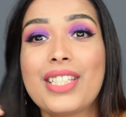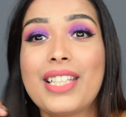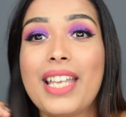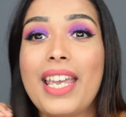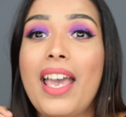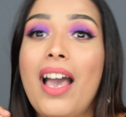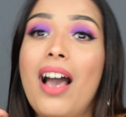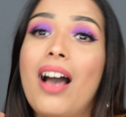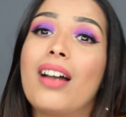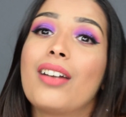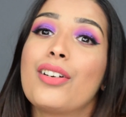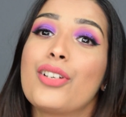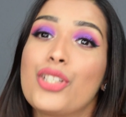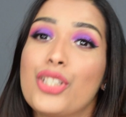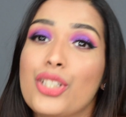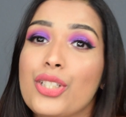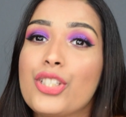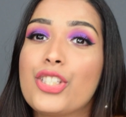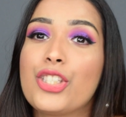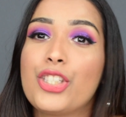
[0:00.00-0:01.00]
They are
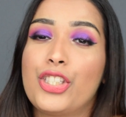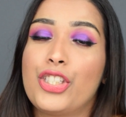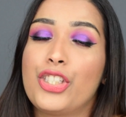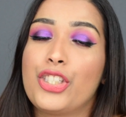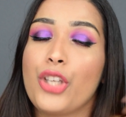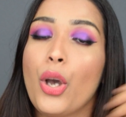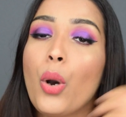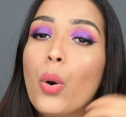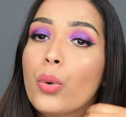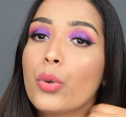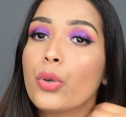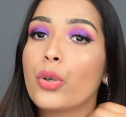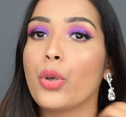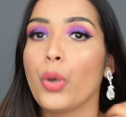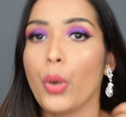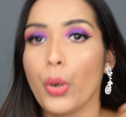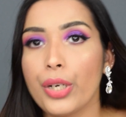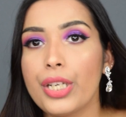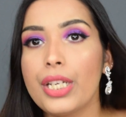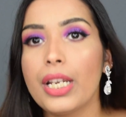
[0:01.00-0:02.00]
just so
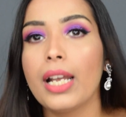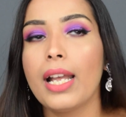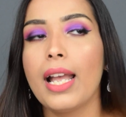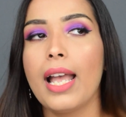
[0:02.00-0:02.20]
good,